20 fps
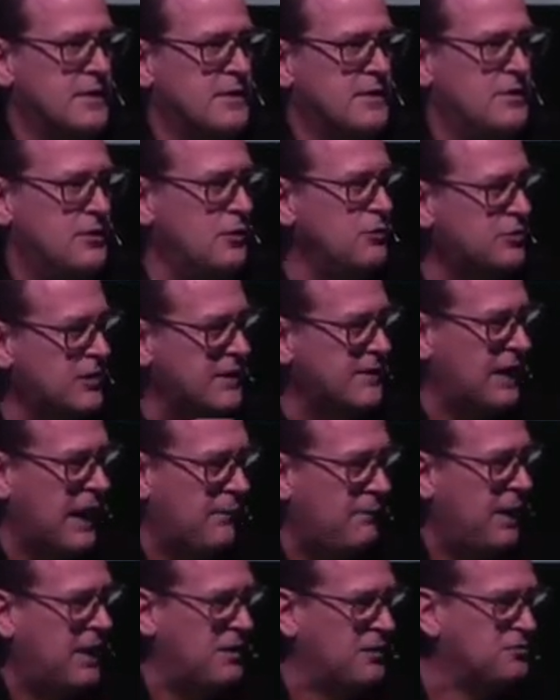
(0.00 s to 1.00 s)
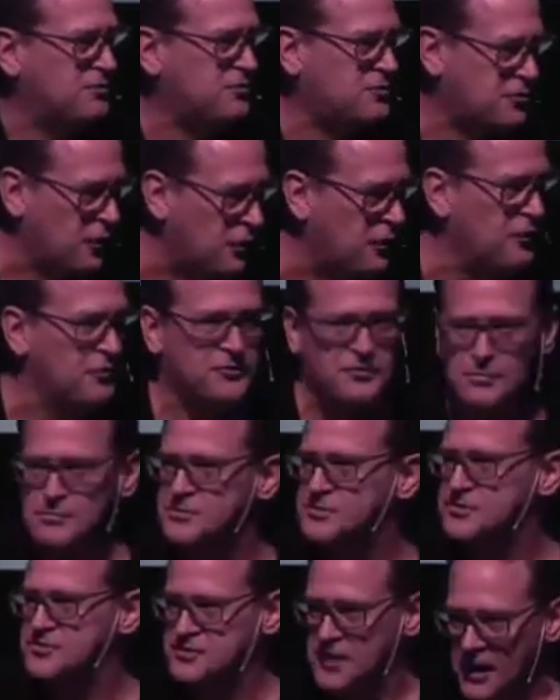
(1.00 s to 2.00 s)
Do you think that might have stirred some
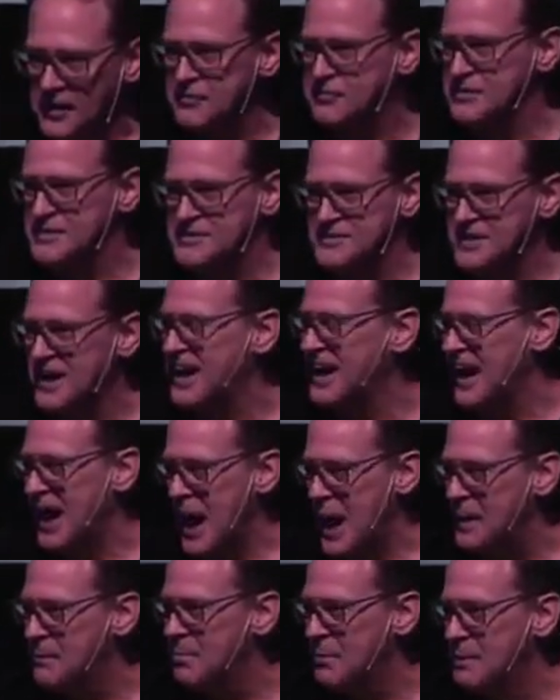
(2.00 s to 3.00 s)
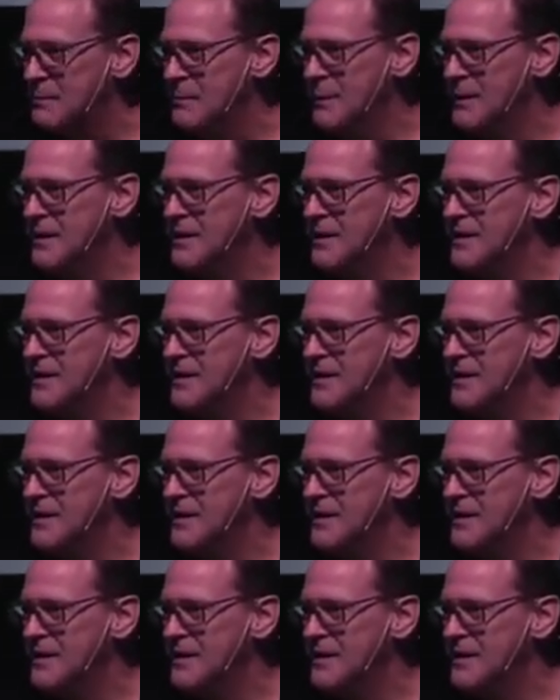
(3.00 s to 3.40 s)
stuff inside of Abram?